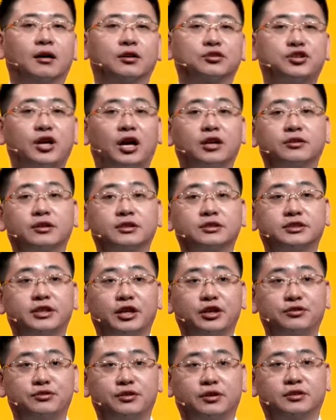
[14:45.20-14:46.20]
charger
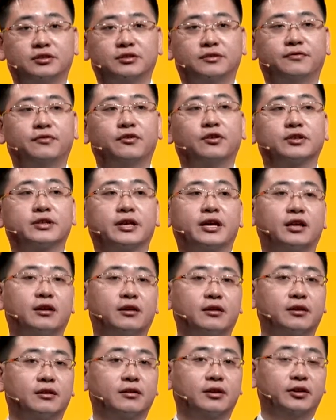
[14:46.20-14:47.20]
stations for their
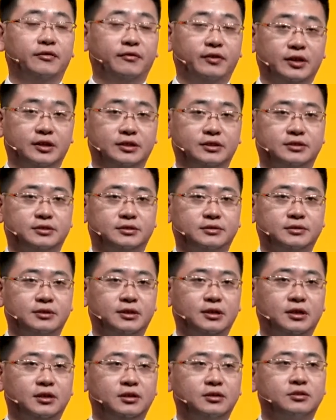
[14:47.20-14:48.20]
EVs.
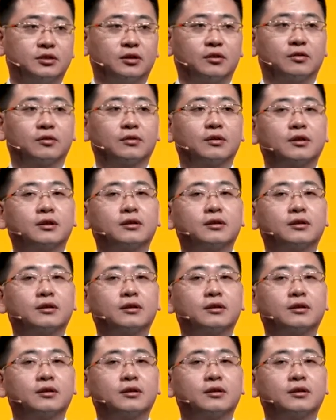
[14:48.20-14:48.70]
So